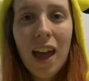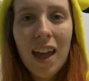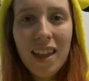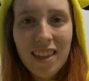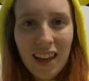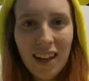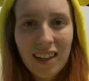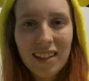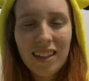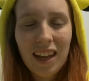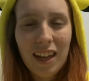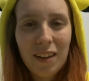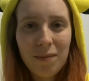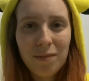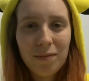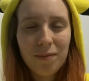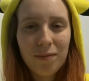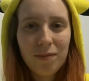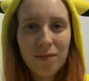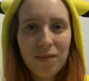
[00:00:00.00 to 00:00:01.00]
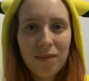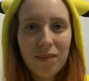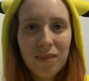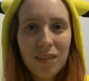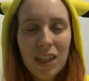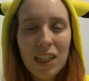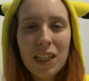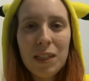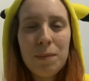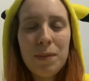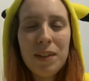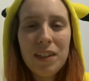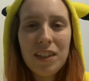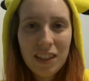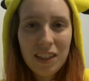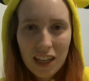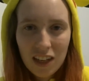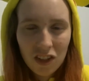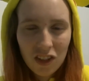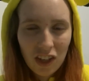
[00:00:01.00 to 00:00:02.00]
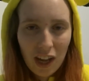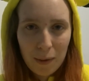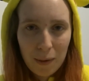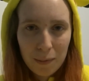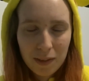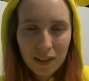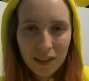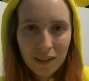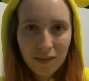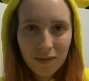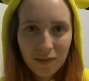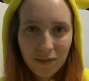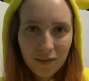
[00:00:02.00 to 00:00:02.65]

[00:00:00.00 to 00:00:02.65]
next time. This has been Dangerdebbs.